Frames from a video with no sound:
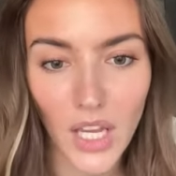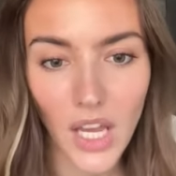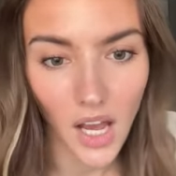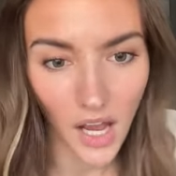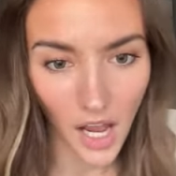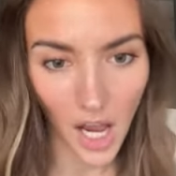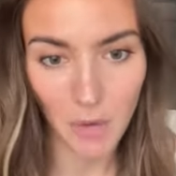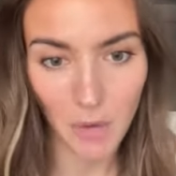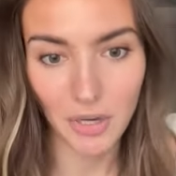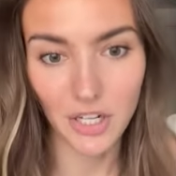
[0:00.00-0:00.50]

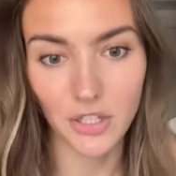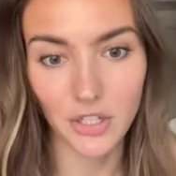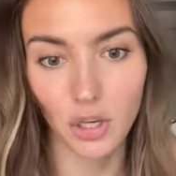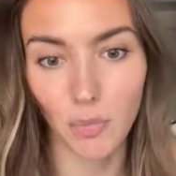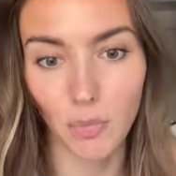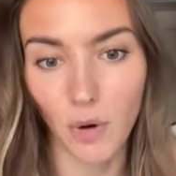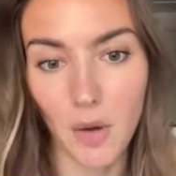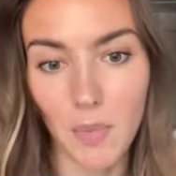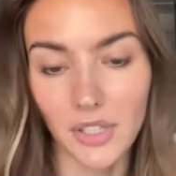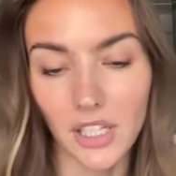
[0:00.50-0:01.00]
How much is your
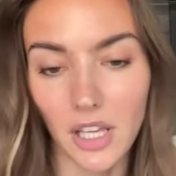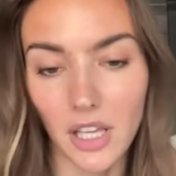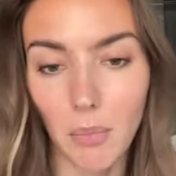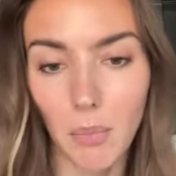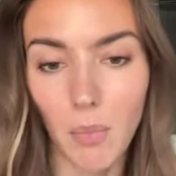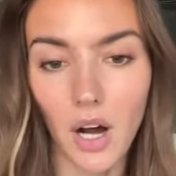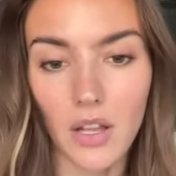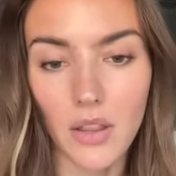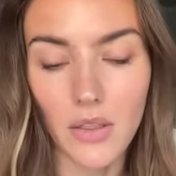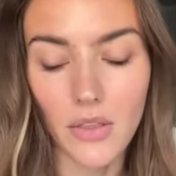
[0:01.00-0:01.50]
apartment a
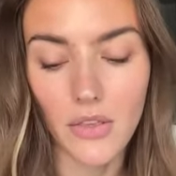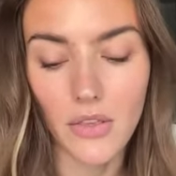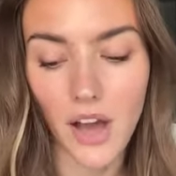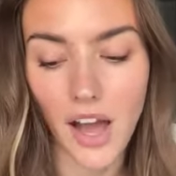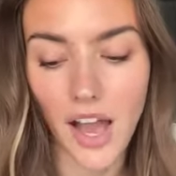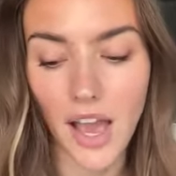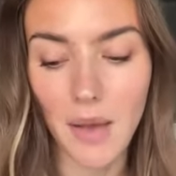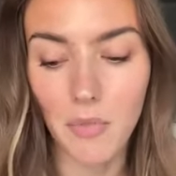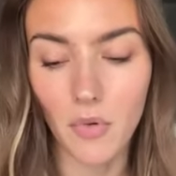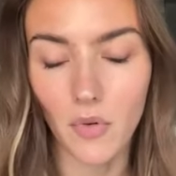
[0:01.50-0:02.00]
month?
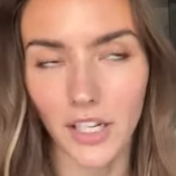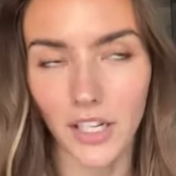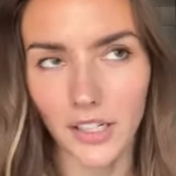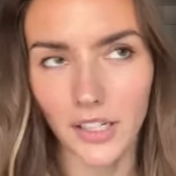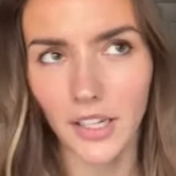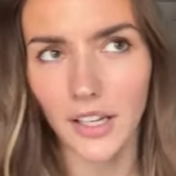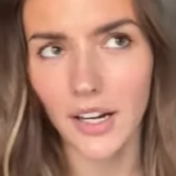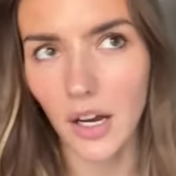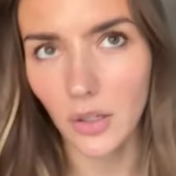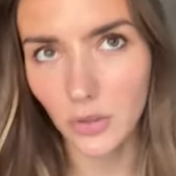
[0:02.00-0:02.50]
I'm renting
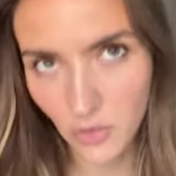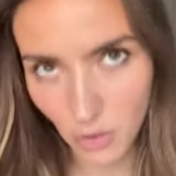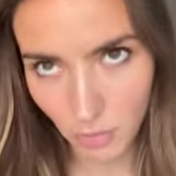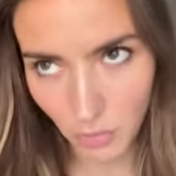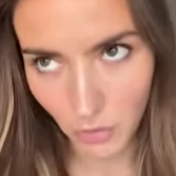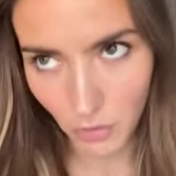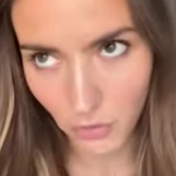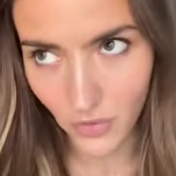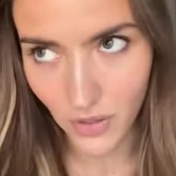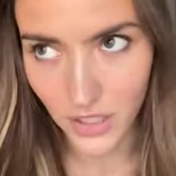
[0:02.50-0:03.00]
it out from a
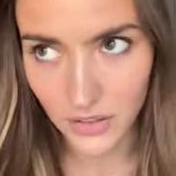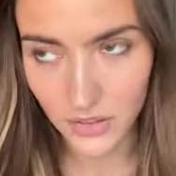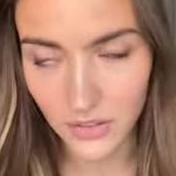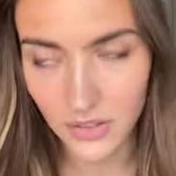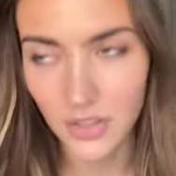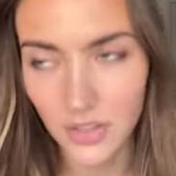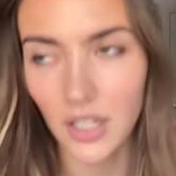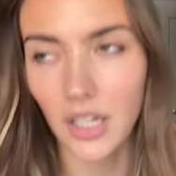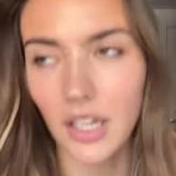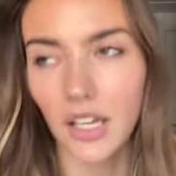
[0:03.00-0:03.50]
friend
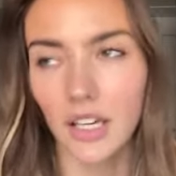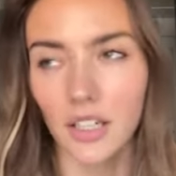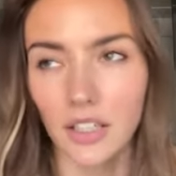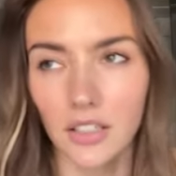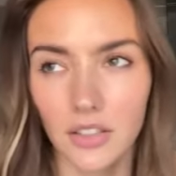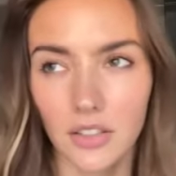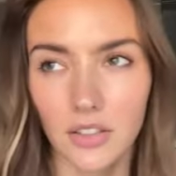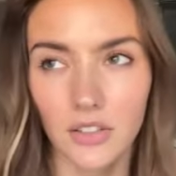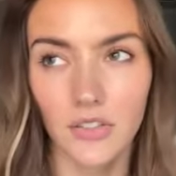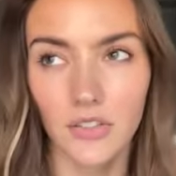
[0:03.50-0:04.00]

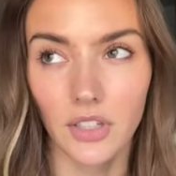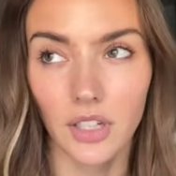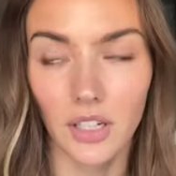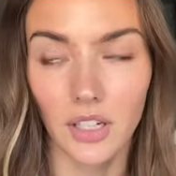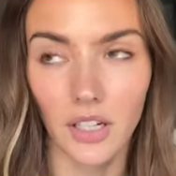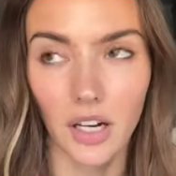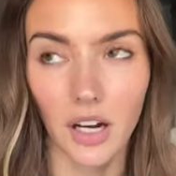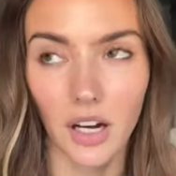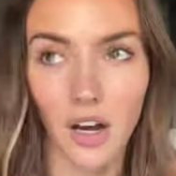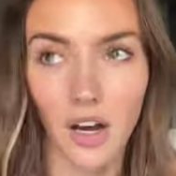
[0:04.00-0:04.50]
and
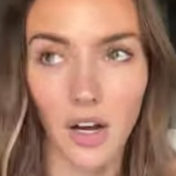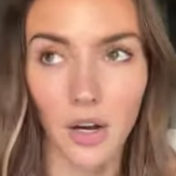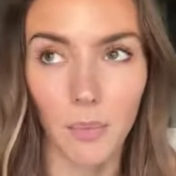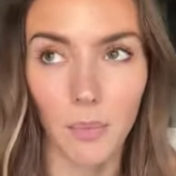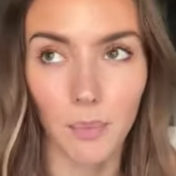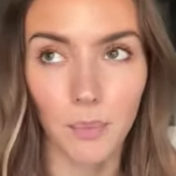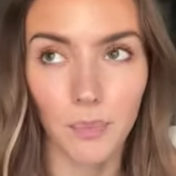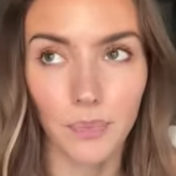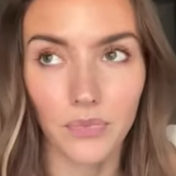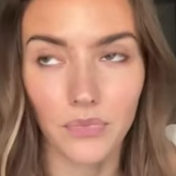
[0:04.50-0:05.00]

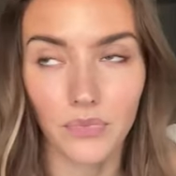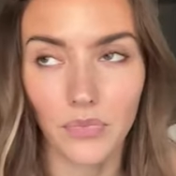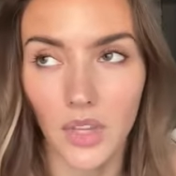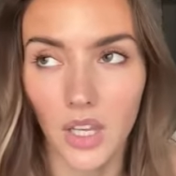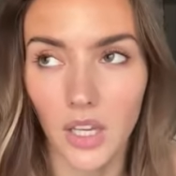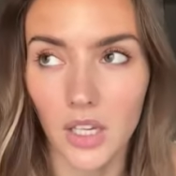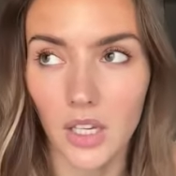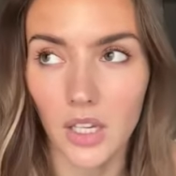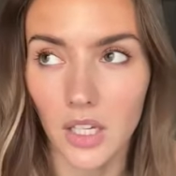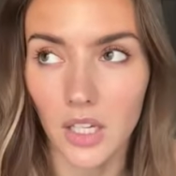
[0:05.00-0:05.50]
um,
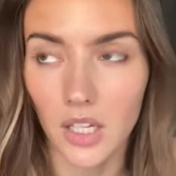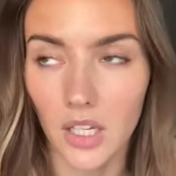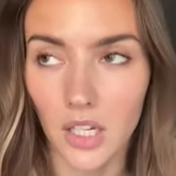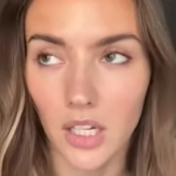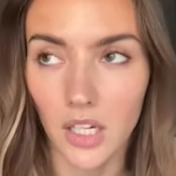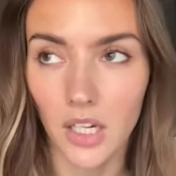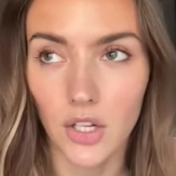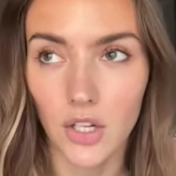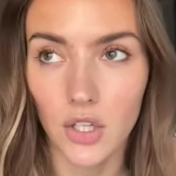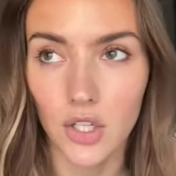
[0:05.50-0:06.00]

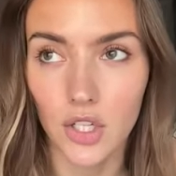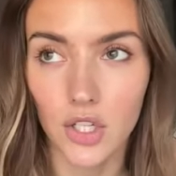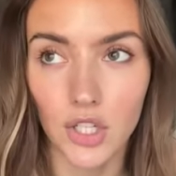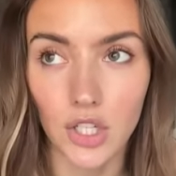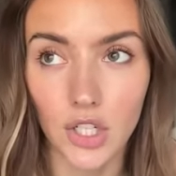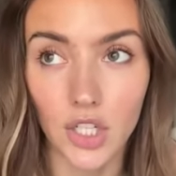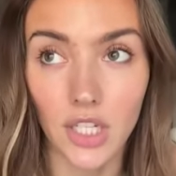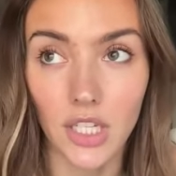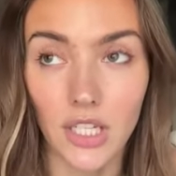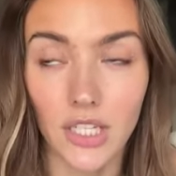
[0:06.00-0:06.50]

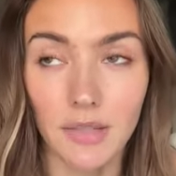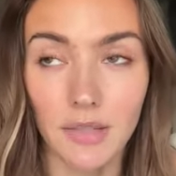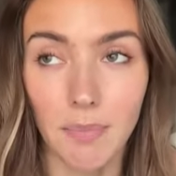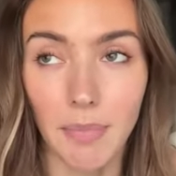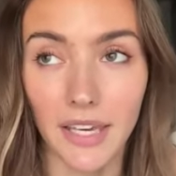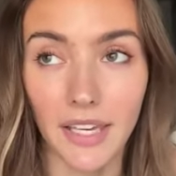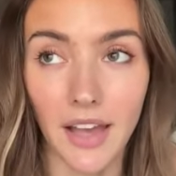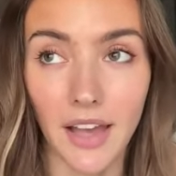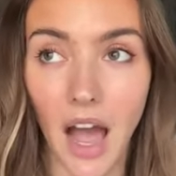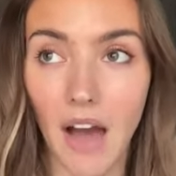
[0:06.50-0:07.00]
she is
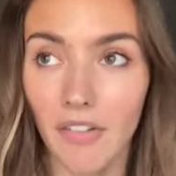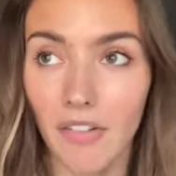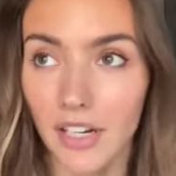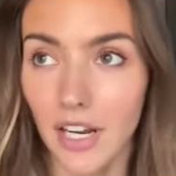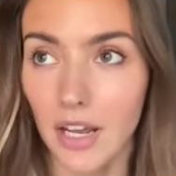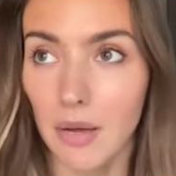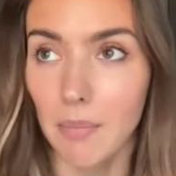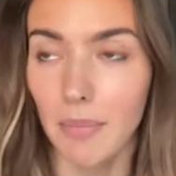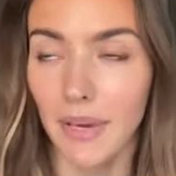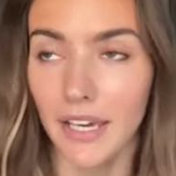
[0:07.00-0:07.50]
paying half and
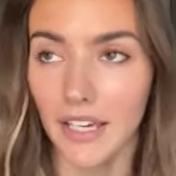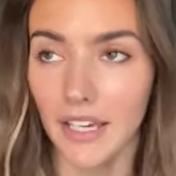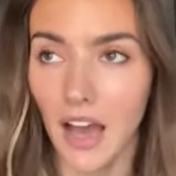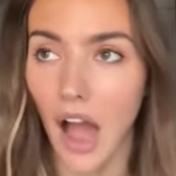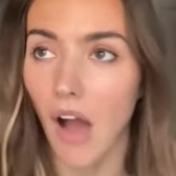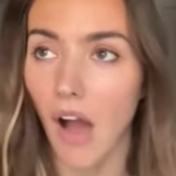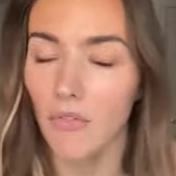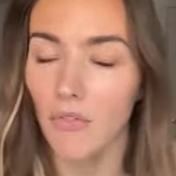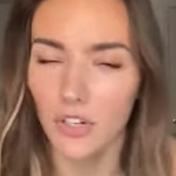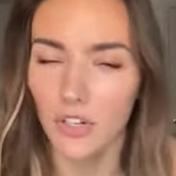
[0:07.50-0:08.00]
I'm paying
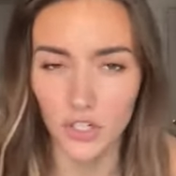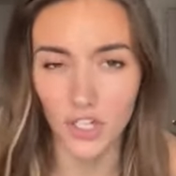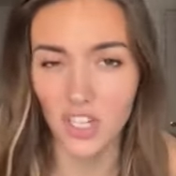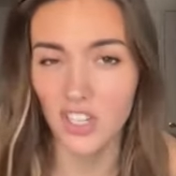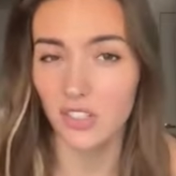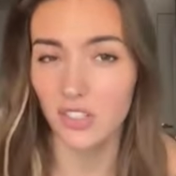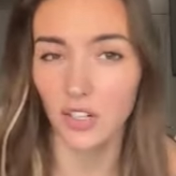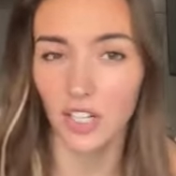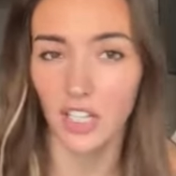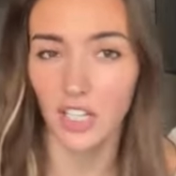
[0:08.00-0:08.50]
half and she's
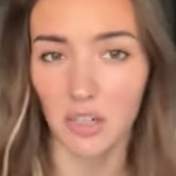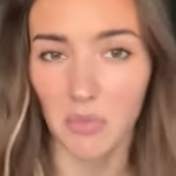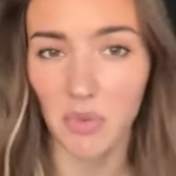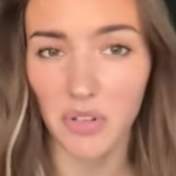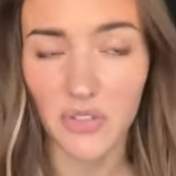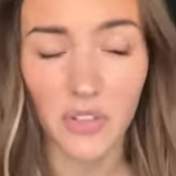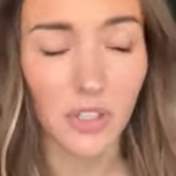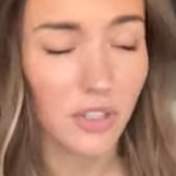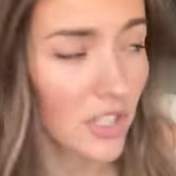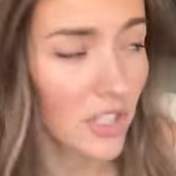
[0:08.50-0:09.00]
not here most
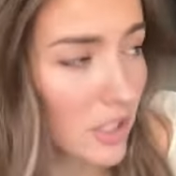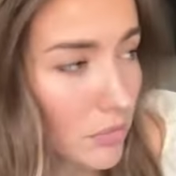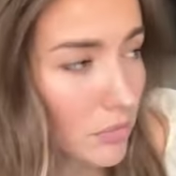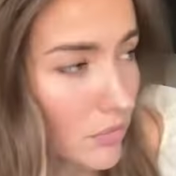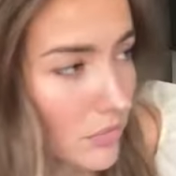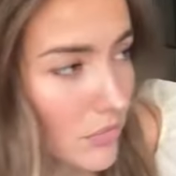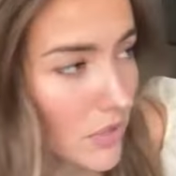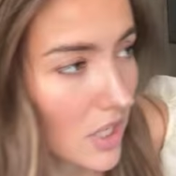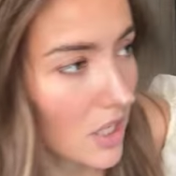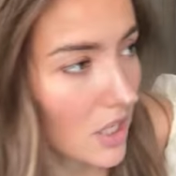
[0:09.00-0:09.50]
of the time.
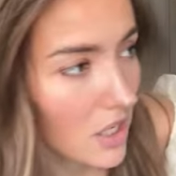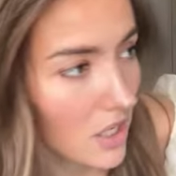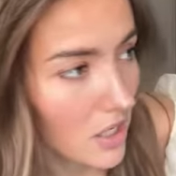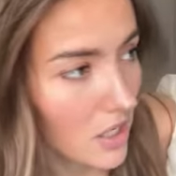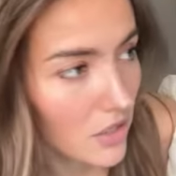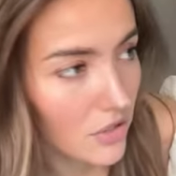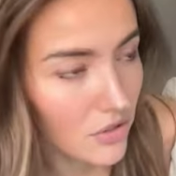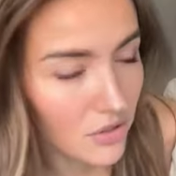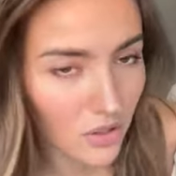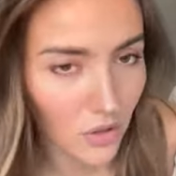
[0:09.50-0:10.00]

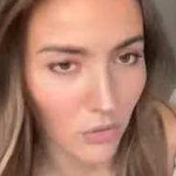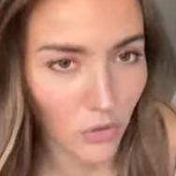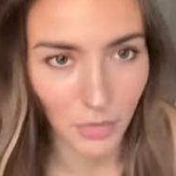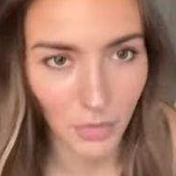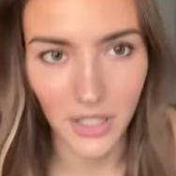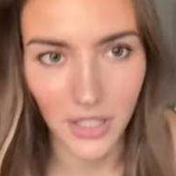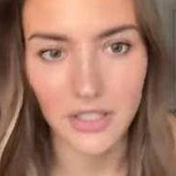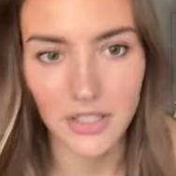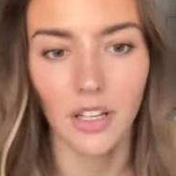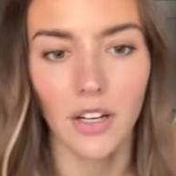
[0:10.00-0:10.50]
So for me,
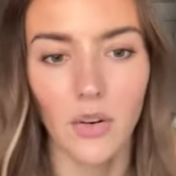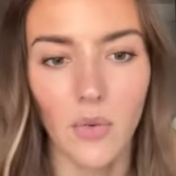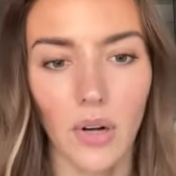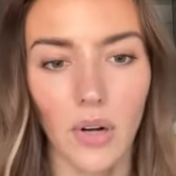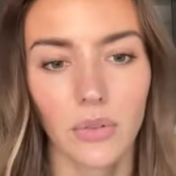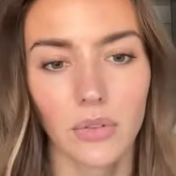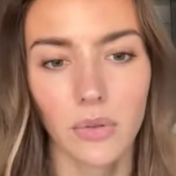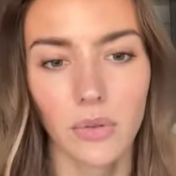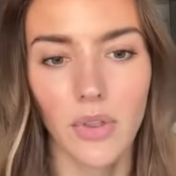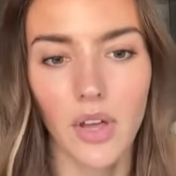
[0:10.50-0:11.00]
it's
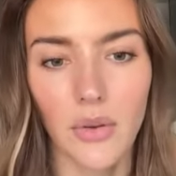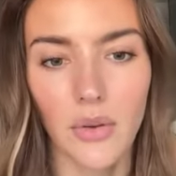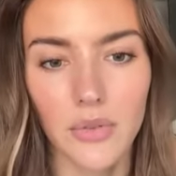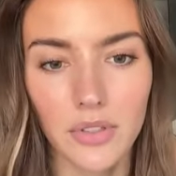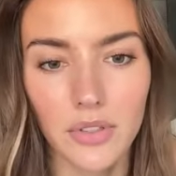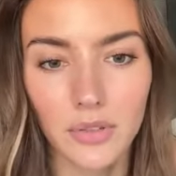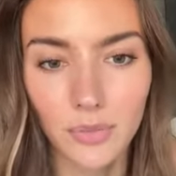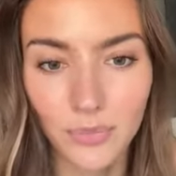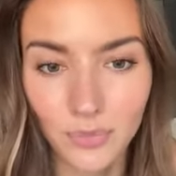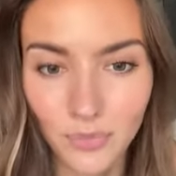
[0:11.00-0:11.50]
around 2000.